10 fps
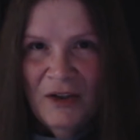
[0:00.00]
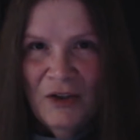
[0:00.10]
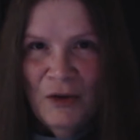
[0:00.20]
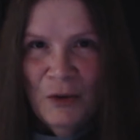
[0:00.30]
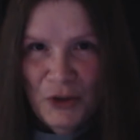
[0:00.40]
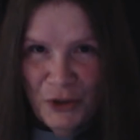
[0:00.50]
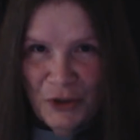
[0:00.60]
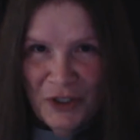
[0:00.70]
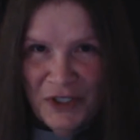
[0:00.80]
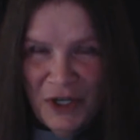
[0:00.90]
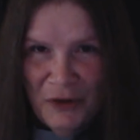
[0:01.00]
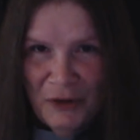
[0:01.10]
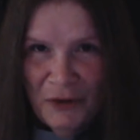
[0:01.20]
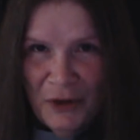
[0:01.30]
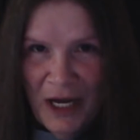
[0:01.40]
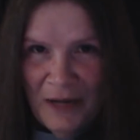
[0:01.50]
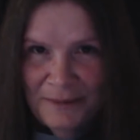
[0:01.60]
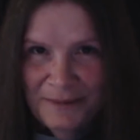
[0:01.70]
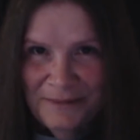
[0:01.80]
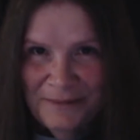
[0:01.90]
your journey's not over yet.
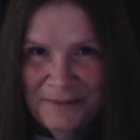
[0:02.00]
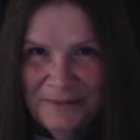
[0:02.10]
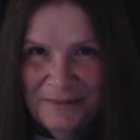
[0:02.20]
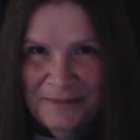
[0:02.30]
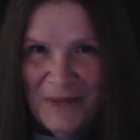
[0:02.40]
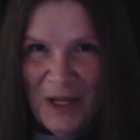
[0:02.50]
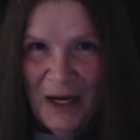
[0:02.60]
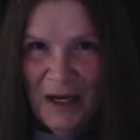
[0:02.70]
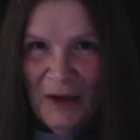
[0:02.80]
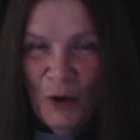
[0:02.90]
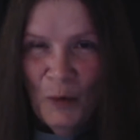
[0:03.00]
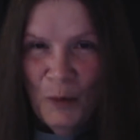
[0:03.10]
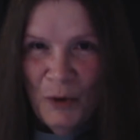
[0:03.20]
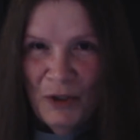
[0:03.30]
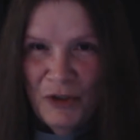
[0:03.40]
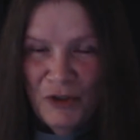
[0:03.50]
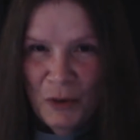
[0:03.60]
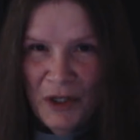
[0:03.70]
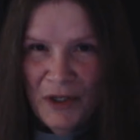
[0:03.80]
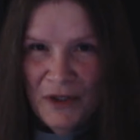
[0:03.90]
I hope you
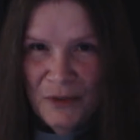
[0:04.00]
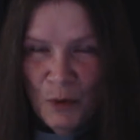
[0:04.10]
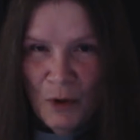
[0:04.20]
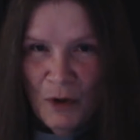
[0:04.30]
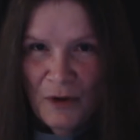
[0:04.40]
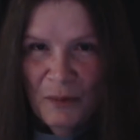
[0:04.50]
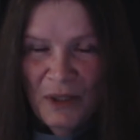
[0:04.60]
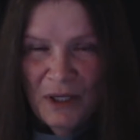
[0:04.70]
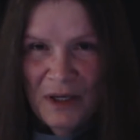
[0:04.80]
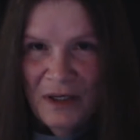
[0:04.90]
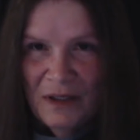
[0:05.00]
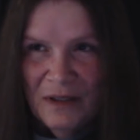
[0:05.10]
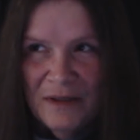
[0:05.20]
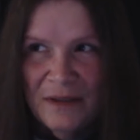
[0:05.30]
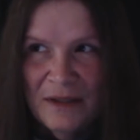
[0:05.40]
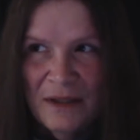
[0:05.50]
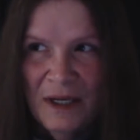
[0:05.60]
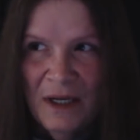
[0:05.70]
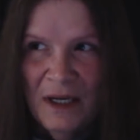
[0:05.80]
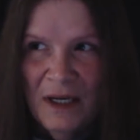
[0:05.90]
enjoy his work because
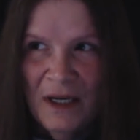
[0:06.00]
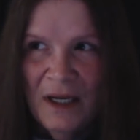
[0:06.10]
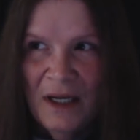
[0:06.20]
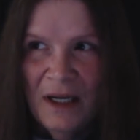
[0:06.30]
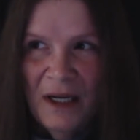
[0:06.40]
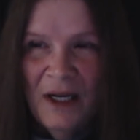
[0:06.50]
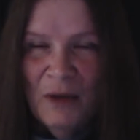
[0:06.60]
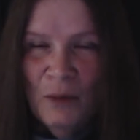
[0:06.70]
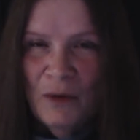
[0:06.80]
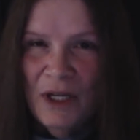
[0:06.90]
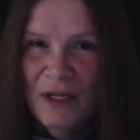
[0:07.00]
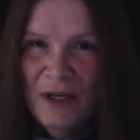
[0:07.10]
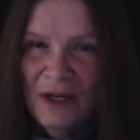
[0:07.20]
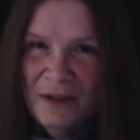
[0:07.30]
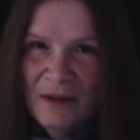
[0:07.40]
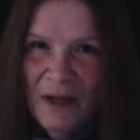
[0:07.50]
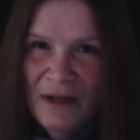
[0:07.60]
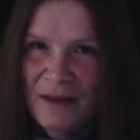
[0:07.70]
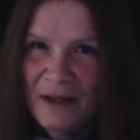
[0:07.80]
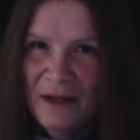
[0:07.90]
it will connect a lot
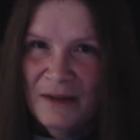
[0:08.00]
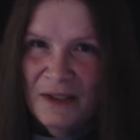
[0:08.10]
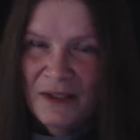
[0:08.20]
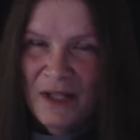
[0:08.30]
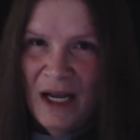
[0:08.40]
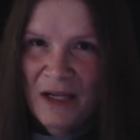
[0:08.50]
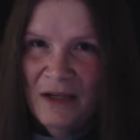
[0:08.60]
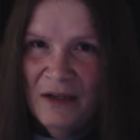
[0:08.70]
of things that